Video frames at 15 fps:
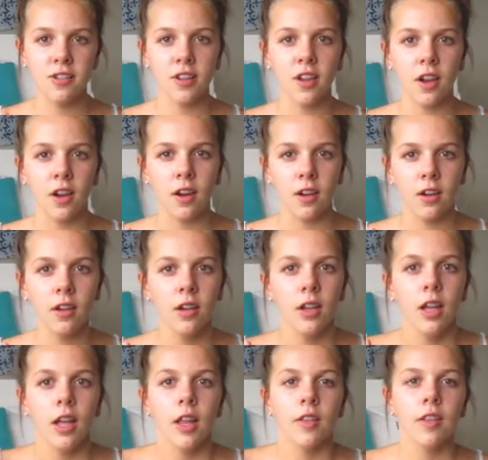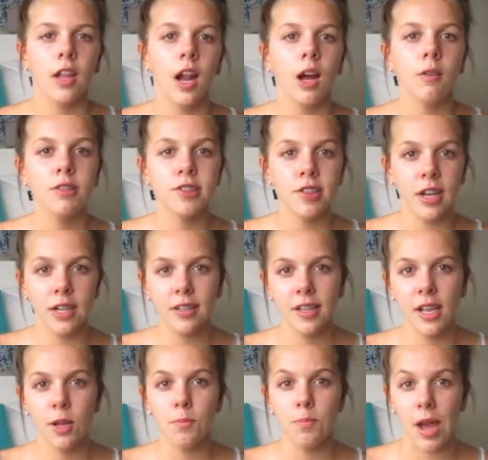ago that I was starting to
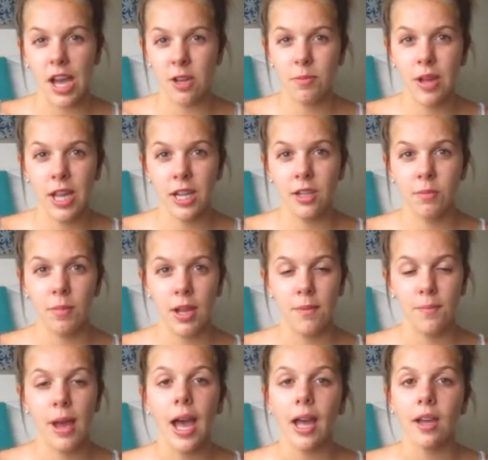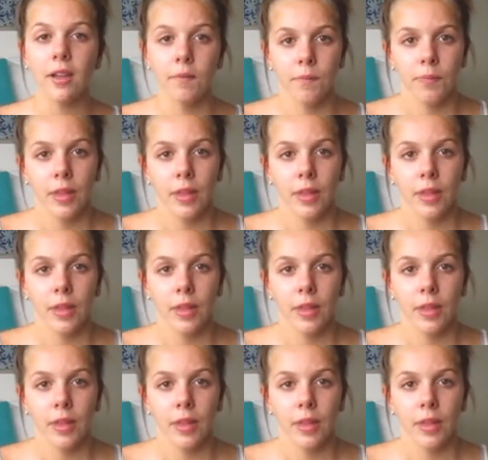get back pain in my back,